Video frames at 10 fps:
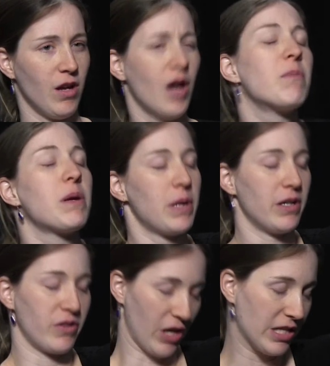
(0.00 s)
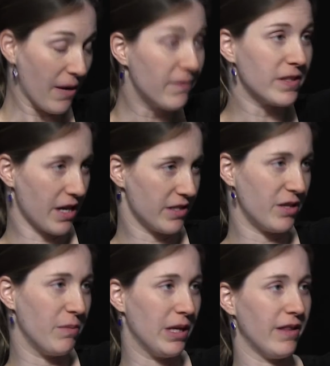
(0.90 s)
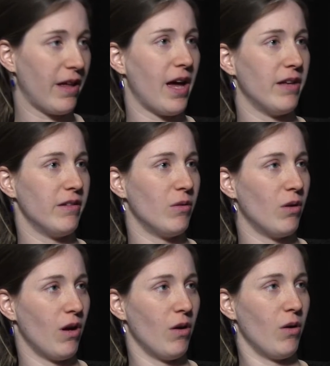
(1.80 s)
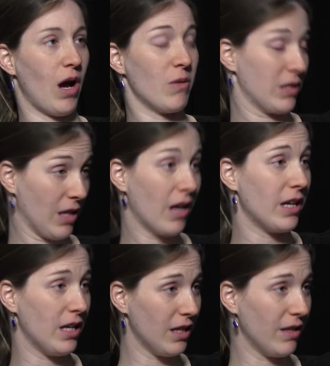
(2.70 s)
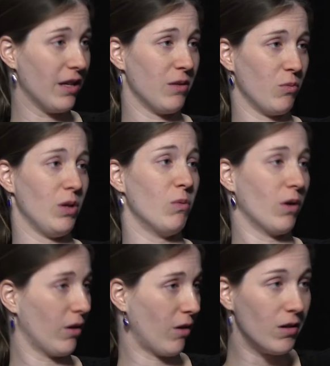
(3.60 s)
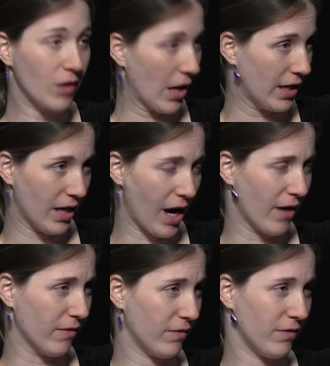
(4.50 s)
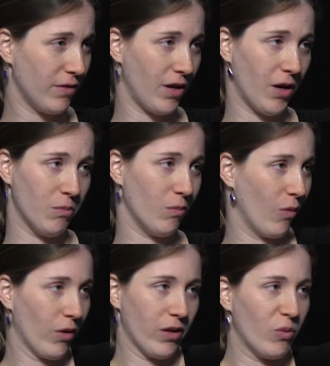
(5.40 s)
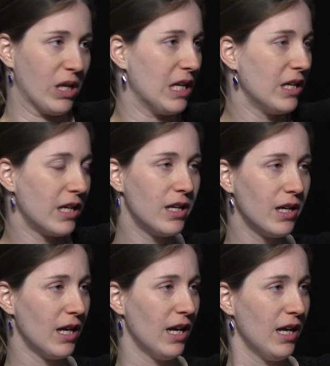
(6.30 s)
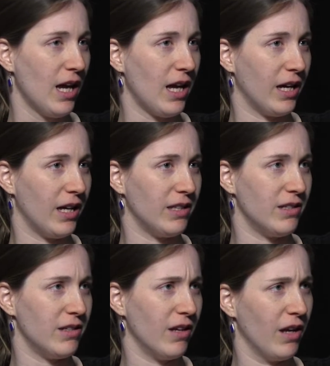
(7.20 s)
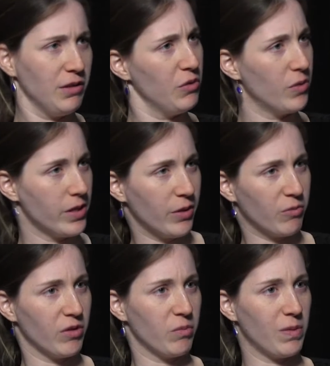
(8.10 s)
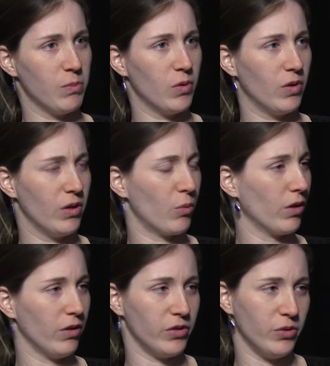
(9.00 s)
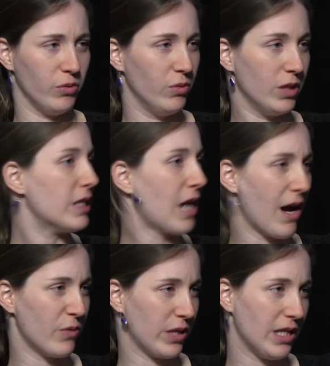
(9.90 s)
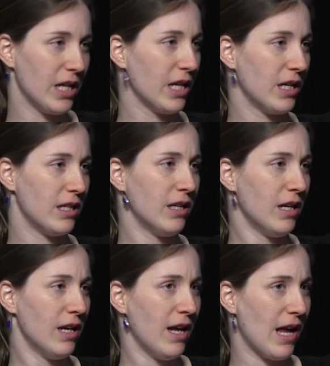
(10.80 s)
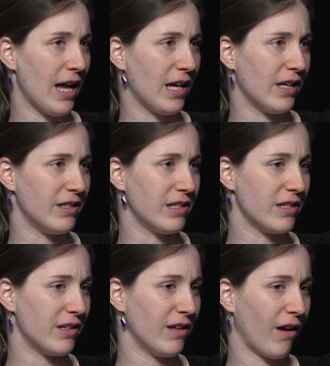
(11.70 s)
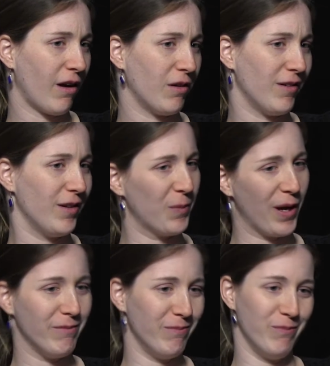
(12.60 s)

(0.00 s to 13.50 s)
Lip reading: and my parents tried to emphasize to me that I was lucky, that we were all lucky to have more than we needed. And I knew that there were people in the world who didn't have what they needed. And in my,